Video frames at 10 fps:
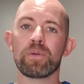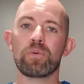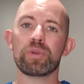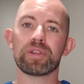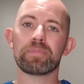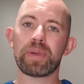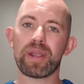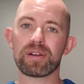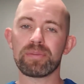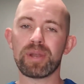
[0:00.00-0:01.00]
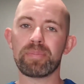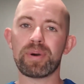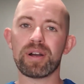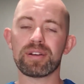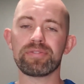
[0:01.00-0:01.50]
When we compared our
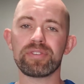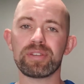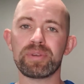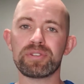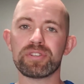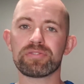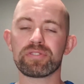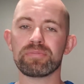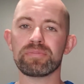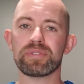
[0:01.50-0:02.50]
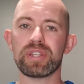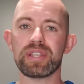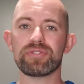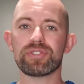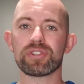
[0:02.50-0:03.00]
mibography images from day
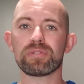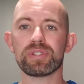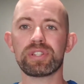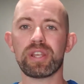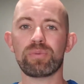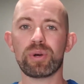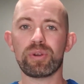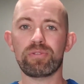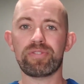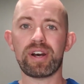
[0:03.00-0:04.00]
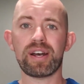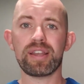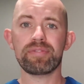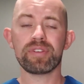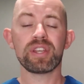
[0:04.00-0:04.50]
0 to day
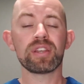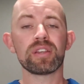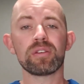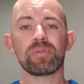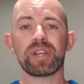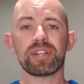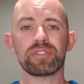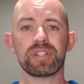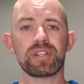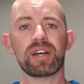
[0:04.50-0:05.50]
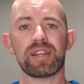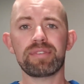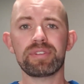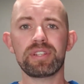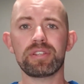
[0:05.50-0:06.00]
105, we actually did not
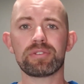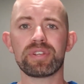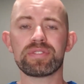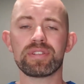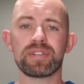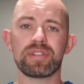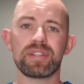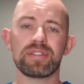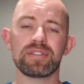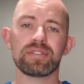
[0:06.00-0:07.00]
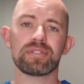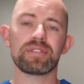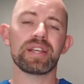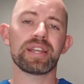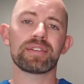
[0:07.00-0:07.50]
have a decrease in the
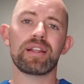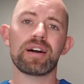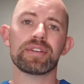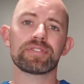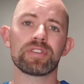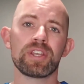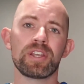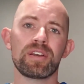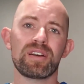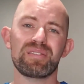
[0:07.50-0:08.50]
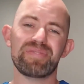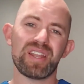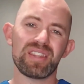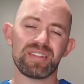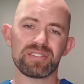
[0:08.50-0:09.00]
gland loss, if
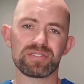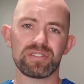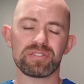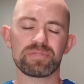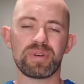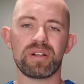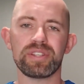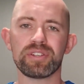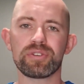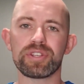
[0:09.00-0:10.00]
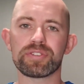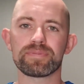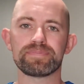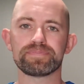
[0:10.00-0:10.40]
anything, a small increase.